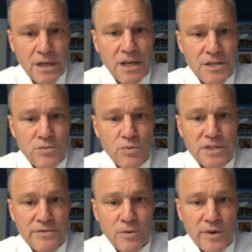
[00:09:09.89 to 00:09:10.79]
His was
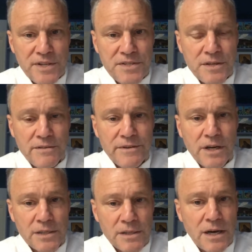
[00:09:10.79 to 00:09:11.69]
a voice of
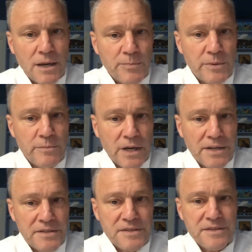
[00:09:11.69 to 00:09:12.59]

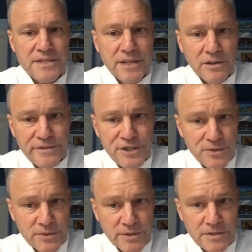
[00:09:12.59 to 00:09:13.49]
uncompromised
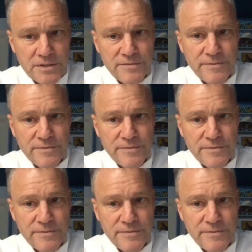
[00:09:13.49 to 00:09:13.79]
self-assurance